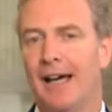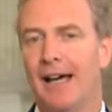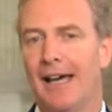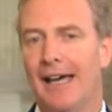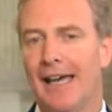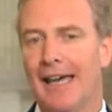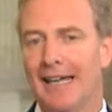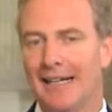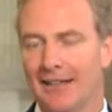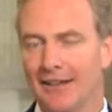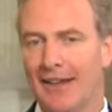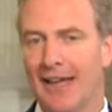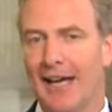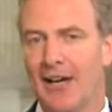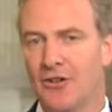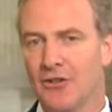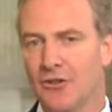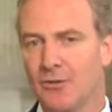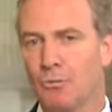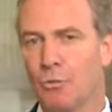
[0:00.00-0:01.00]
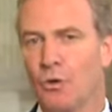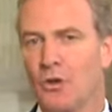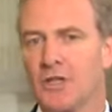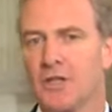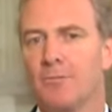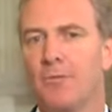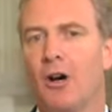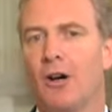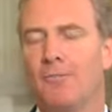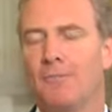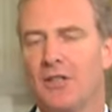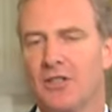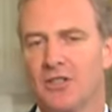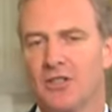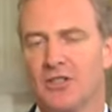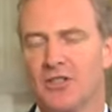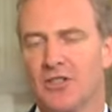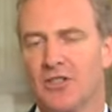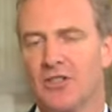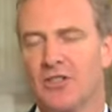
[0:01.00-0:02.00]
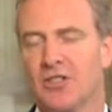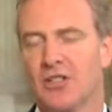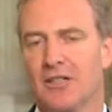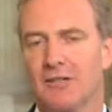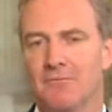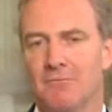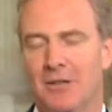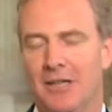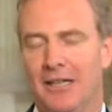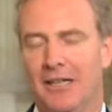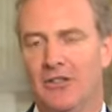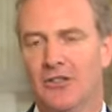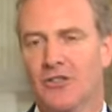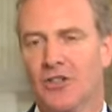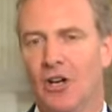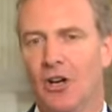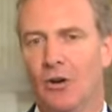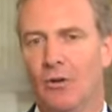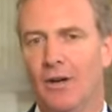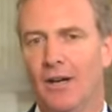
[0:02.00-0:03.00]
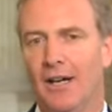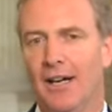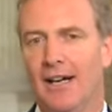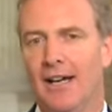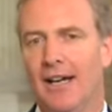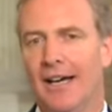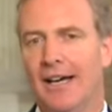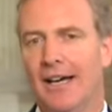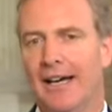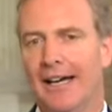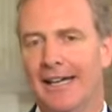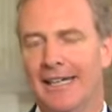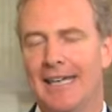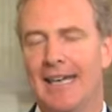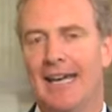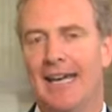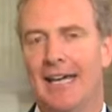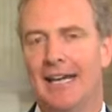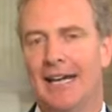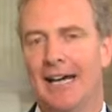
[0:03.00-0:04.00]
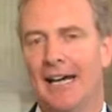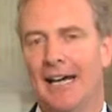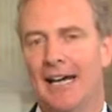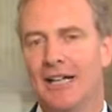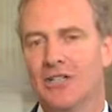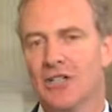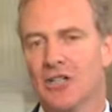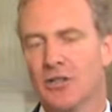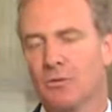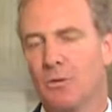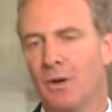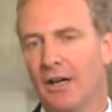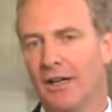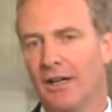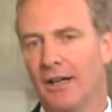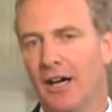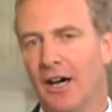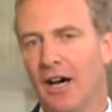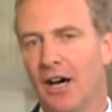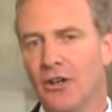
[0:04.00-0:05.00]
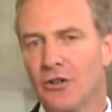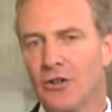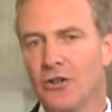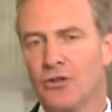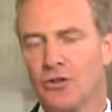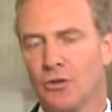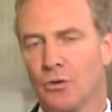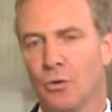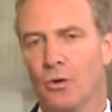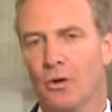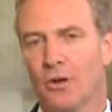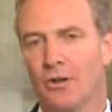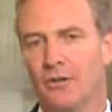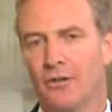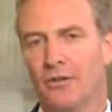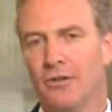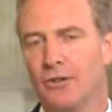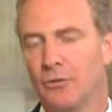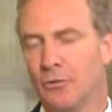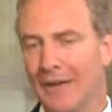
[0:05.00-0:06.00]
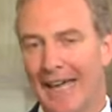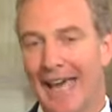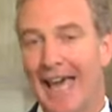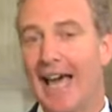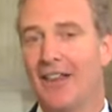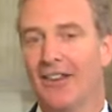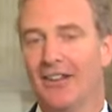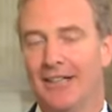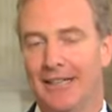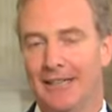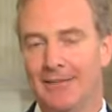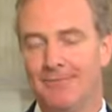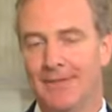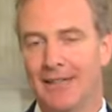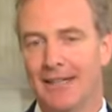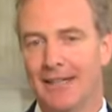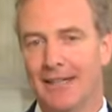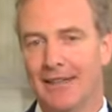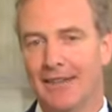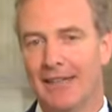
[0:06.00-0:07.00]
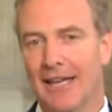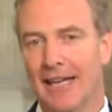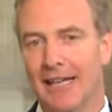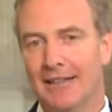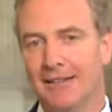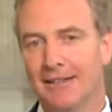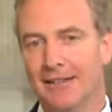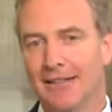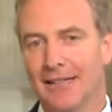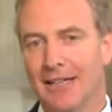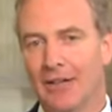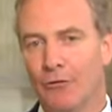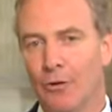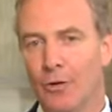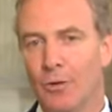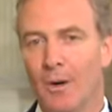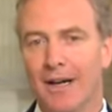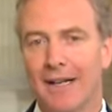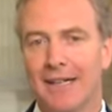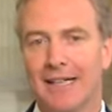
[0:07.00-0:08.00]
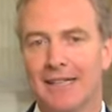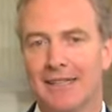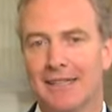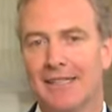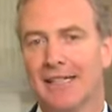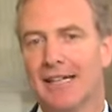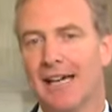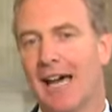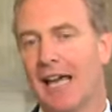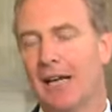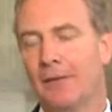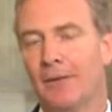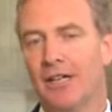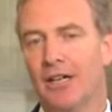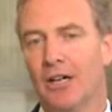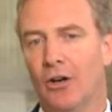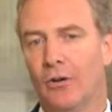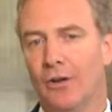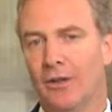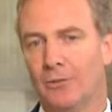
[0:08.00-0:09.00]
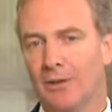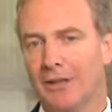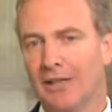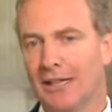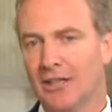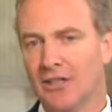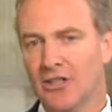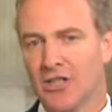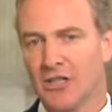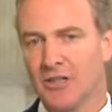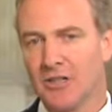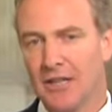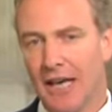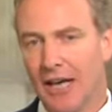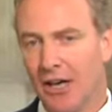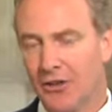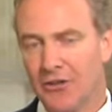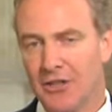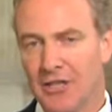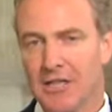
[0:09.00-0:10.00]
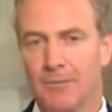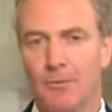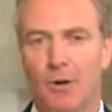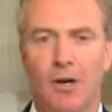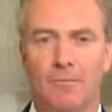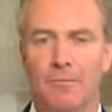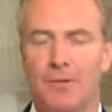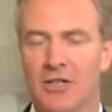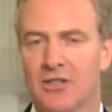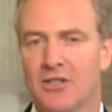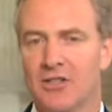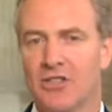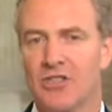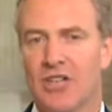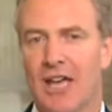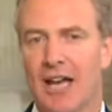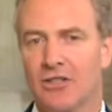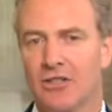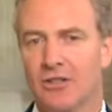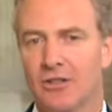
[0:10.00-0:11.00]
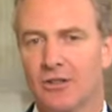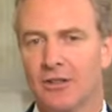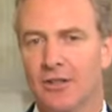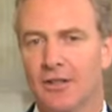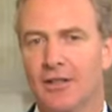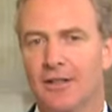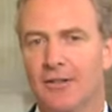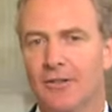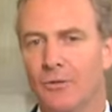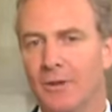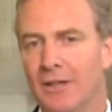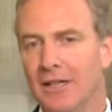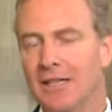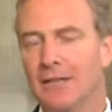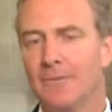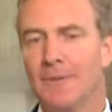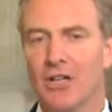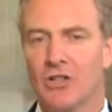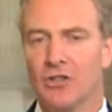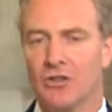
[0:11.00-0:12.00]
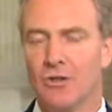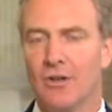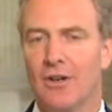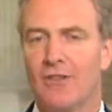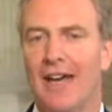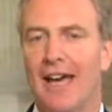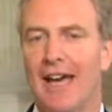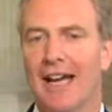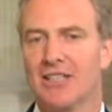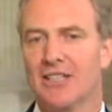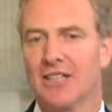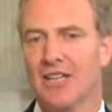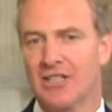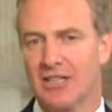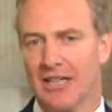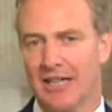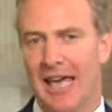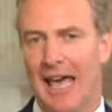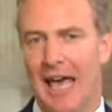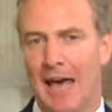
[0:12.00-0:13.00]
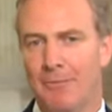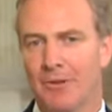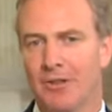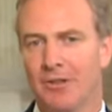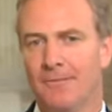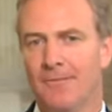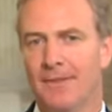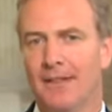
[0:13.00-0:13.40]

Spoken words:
and allows more small businesses to compete. So again, I just want to underscore the reality that if we want to get the economy going, we need a healthy small business sector. We need to make sure you have access to capital.